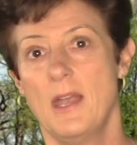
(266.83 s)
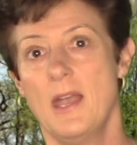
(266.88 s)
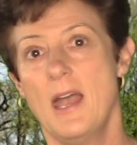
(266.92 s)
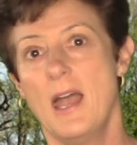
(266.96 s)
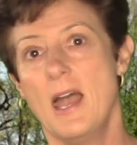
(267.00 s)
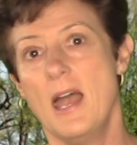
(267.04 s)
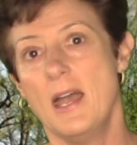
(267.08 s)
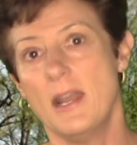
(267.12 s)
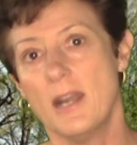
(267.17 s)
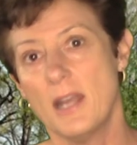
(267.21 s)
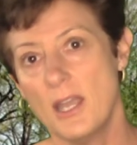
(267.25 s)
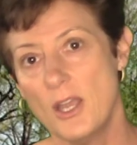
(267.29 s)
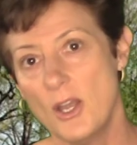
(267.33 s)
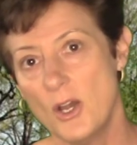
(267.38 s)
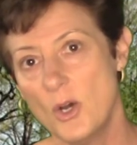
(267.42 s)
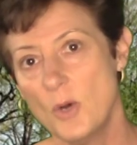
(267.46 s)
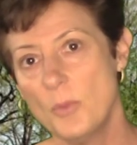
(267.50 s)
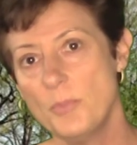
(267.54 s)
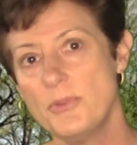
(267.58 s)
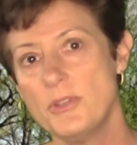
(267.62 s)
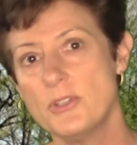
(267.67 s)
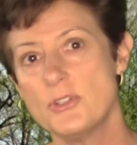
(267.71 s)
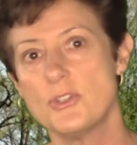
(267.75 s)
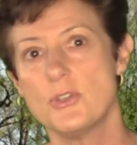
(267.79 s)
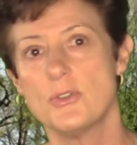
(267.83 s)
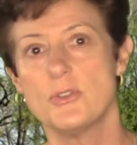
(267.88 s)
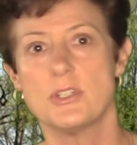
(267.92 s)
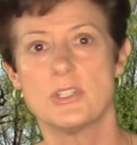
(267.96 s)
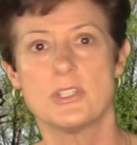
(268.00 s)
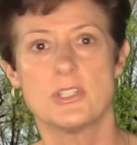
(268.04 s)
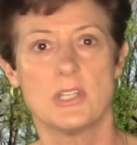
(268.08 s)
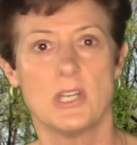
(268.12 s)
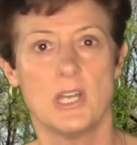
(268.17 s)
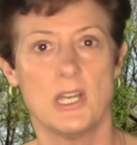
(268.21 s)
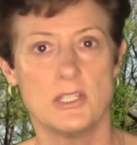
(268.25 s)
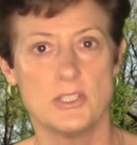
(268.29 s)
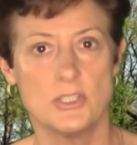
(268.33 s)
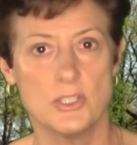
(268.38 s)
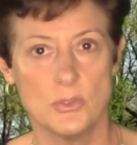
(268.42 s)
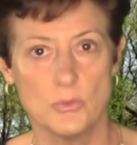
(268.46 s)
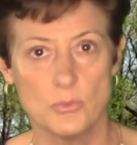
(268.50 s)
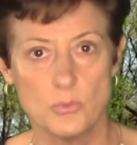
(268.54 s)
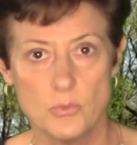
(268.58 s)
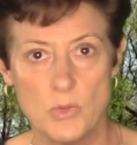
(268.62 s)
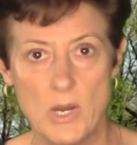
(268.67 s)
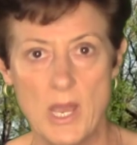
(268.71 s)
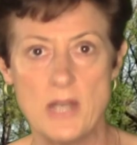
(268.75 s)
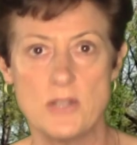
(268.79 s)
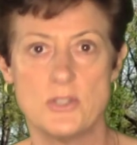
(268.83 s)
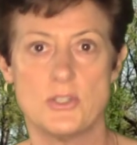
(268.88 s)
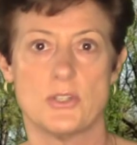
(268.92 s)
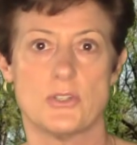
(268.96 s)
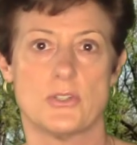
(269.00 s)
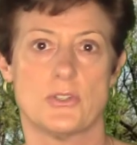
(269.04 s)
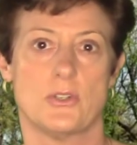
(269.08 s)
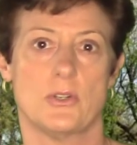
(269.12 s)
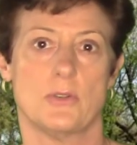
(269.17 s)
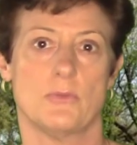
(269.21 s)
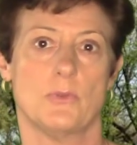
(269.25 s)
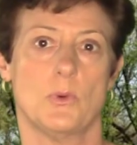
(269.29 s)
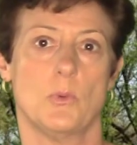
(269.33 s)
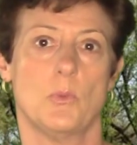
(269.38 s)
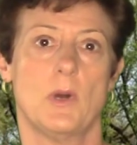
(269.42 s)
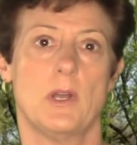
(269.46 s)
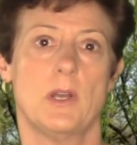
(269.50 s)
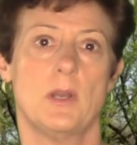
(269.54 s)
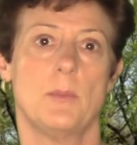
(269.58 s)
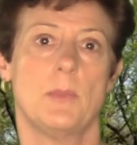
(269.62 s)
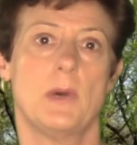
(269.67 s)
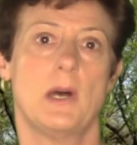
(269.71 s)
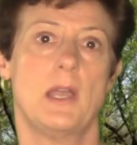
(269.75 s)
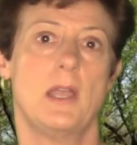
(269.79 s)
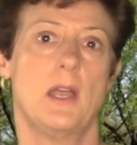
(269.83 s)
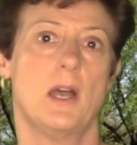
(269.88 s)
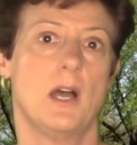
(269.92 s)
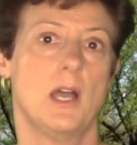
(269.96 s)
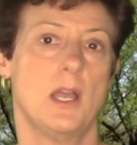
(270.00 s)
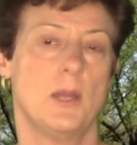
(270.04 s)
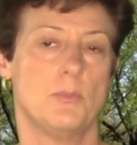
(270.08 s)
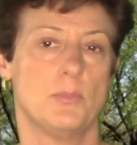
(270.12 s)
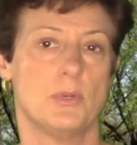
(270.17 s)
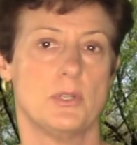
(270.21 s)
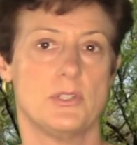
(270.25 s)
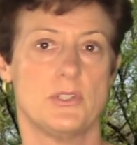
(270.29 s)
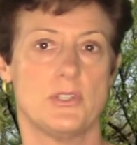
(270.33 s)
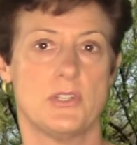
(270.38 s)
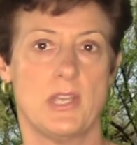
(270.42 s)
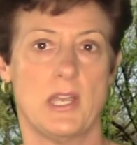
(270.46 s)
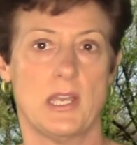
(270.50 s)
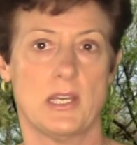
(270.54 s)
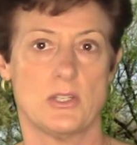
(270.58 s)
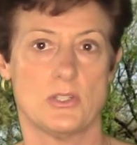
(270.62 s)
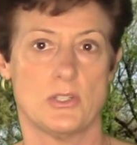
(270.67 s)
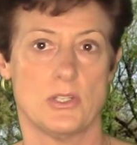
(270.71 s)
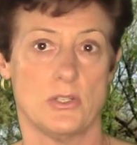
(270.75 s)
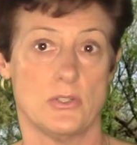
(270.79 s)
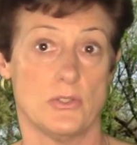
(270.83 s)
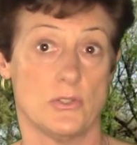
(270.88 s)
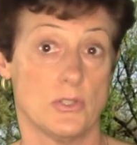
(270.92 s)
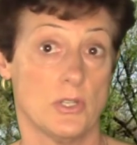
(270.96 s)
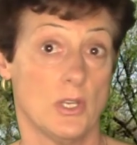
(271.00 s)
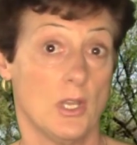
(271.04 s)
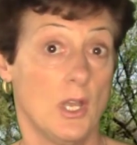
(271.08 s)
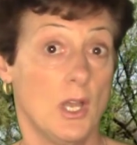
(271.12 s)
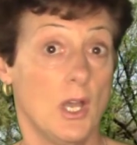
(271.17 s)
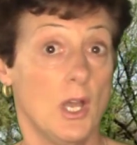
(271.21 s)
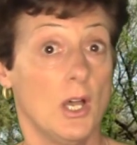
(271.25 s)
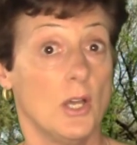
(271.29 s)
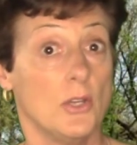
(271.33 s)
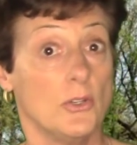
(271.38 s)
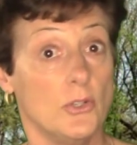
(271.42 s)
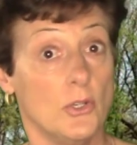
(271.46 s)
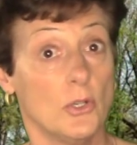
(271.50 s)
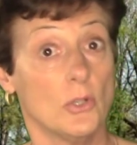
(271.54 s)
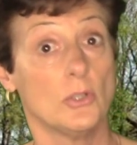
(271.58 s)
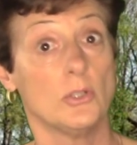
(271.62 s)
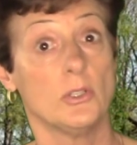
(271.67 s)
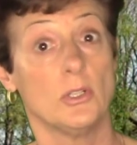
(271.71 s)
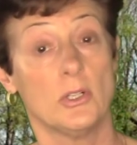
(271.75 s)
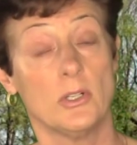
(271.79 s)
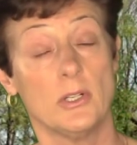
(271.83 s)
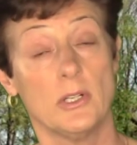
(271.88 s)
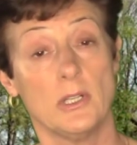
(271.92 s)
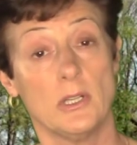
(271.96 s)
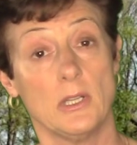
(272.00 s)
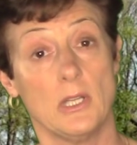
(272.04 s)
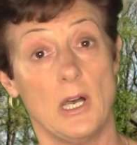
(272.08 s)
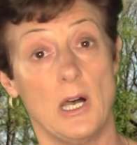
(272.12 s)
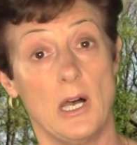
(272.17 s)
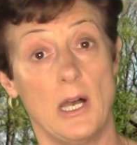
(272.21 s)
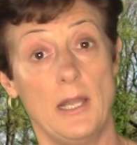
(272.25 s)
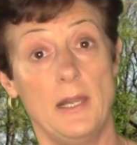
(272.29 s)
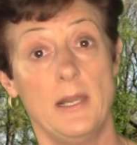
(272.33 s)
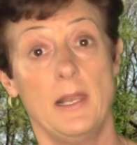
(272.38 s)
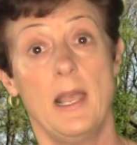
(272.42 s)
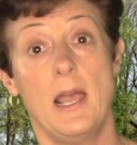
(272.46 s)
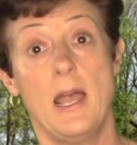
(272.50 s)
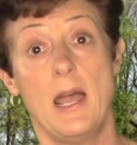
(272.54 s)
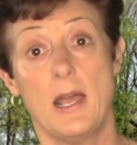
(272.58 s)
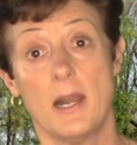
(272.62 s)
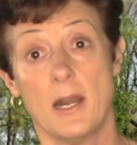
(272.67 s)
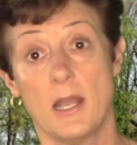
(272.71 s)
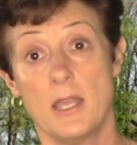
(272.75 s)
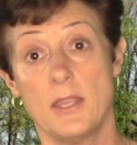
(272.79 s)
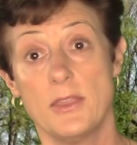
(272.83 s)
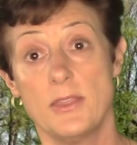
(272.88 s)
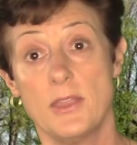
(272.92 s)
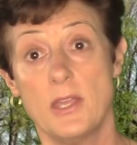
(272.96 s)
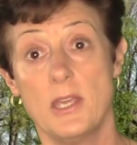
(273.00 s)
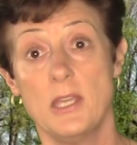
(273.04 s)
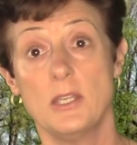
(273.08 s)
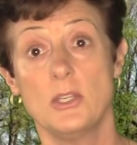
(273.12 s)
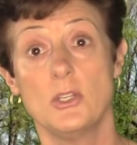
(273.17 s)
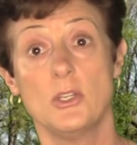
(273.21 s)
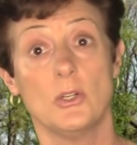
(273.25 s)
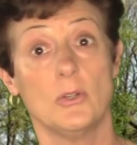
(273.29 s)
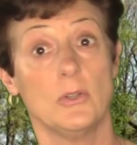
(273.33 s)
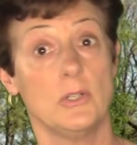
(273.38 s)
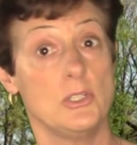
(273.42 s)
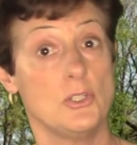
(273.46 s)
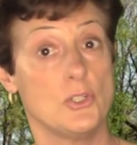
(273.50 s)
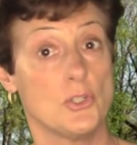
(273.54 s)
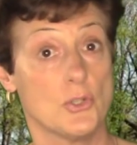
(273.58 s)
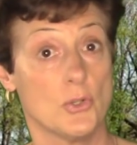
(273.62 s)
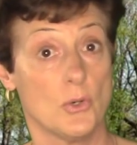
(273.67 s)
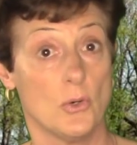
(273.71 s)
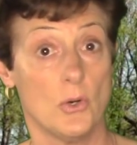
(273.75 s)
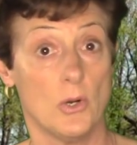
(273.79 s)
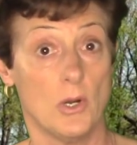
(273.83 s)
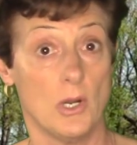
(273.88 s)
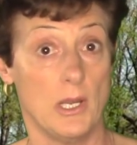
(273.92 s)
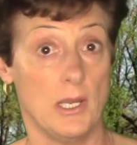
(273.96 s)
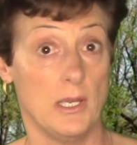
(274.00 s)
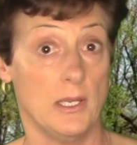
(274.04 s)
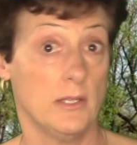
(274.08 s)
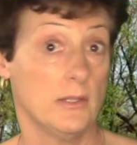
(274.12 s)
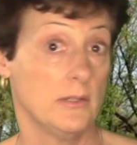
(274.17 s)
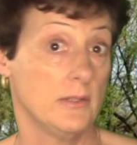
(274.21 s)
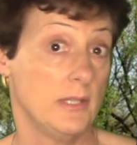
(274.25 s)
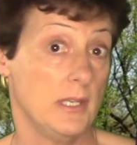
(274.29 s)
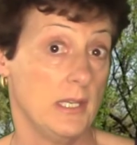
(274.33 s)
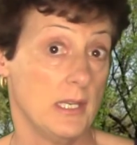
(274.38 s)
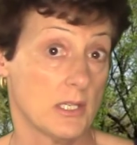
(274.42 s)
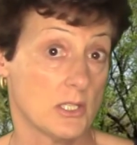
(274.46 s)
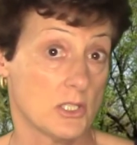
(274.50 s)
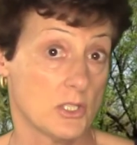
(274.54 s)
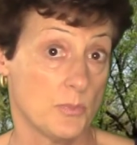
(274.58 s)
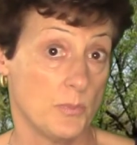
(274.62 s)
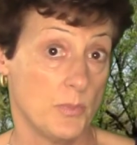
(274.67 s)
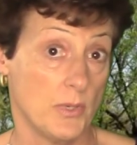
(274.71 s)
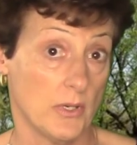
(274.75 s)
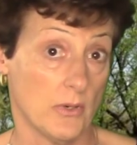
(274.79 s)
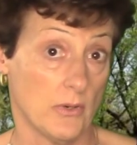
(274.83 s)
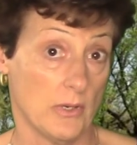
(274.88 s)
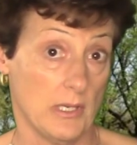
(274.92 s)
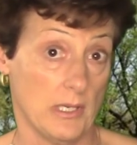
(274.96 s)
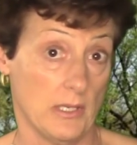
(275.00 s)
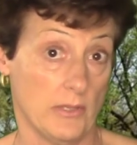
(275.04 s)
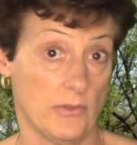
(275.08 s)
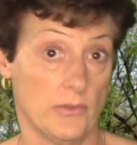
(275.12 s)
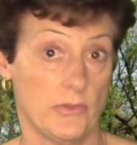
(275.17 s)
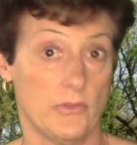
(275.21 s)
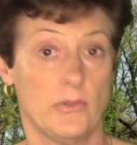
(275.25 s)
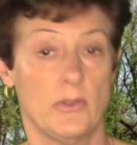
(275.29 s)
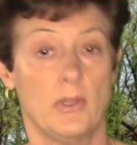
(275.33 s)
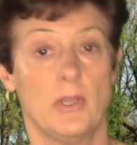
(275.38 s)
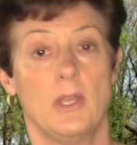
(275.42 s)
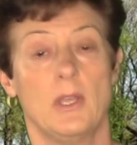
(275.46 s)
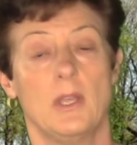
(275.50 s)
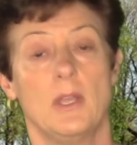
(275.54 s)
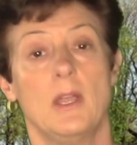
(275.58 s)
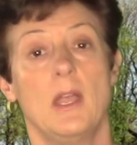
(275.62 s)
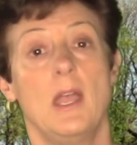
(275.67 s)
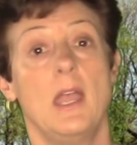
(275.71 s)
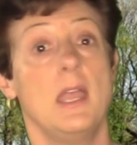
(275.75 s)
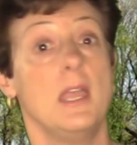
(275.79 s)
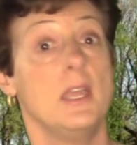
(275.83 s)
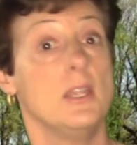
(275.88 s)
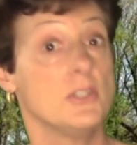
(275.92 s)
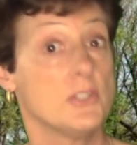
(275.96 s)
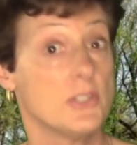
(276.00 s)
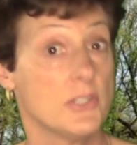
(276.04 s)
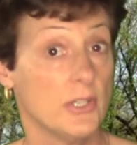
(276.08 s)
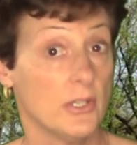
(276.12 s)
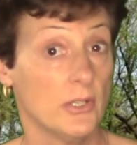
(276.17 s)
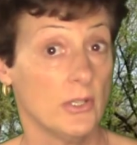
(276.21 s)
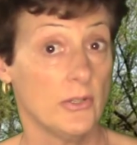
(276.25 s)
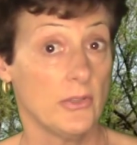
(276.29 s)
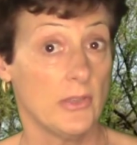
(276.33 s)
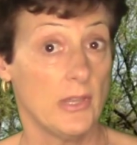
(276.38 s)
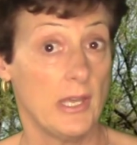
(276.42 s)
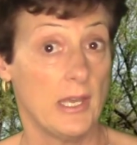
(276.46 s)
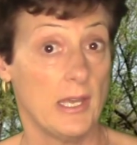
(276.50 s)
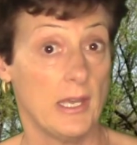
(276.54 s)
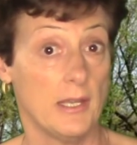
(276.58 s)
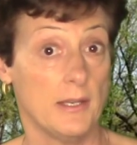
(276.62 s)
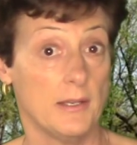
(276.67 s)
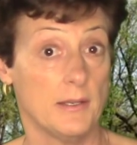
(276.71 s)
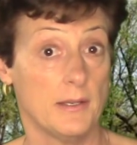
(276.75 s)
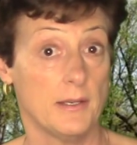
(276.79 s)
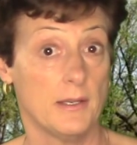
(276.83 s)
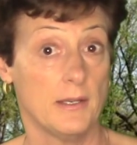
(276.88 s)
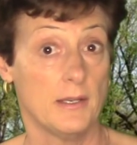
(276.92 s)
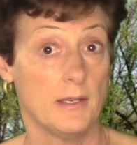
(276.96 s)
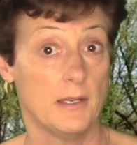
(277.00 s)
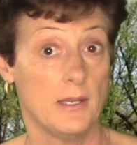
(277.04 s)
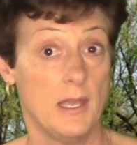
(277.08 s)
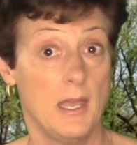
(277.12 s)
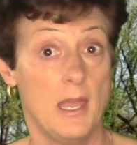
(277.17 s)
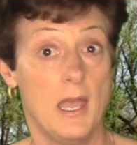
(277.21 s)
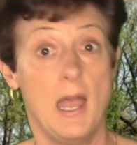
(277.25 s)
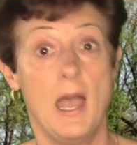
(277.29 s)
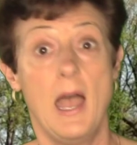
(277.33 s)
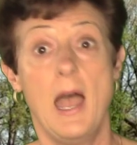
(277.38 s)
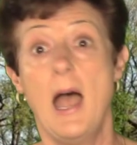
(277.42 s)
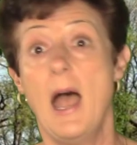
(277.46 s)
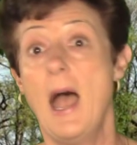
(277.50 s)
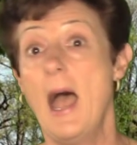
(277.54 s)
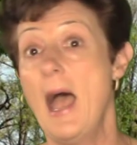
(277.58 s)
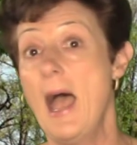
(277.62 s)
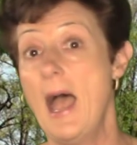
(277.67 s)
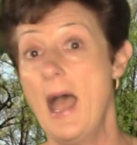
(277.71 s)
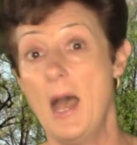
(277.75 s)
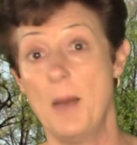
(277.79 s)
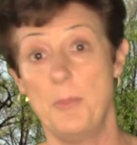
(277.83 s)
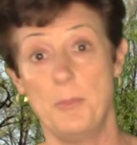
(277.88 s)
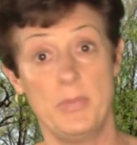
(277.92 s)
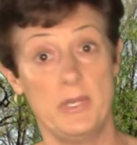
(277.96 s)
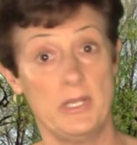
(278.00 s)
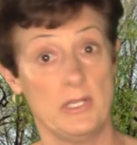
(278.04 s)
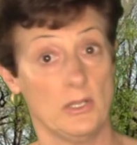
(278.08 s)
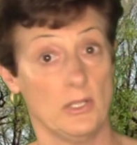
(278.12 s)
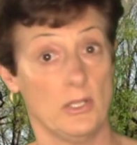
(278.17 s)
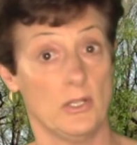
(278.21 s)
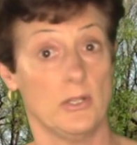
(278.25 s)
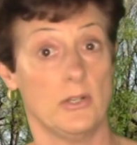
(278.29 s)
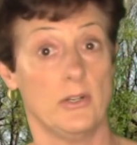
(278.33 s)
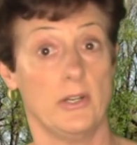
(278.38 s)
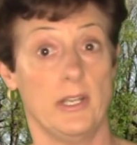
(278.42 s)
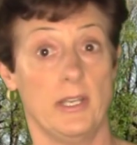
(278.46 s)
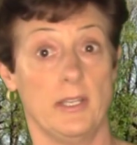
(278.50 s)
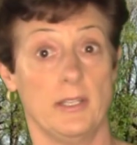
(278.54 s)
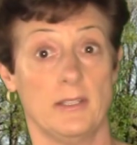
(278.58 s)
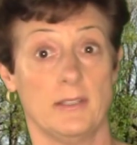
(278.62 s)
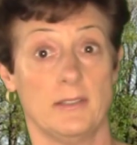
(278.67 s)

And I hope that you decide to register for one of my hybrid sections. You'll learn a lot, and I think you'll enjoy the experience. Until then, happy learning.